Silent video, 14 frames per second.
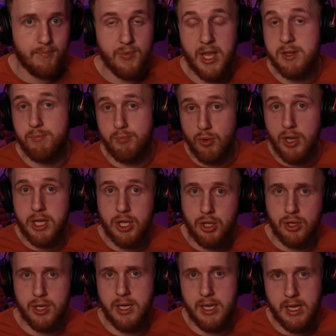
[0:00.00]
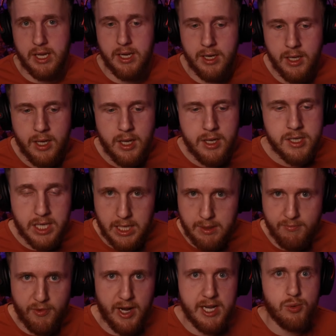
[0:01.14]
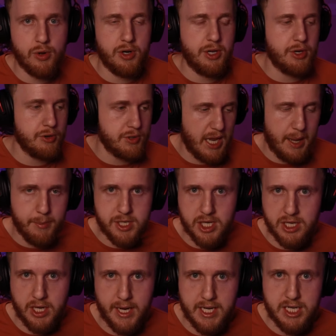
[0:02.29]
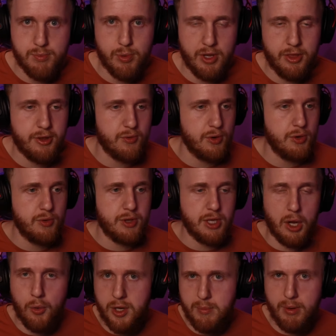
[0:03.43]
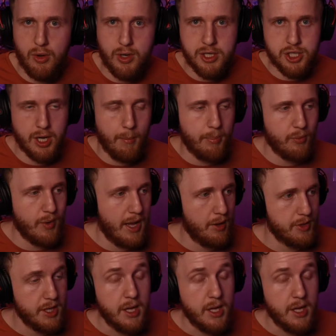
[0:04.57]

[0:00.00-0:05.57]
It's really good in team fights where your damage can kind of spread through. The Ody Bow can jump around.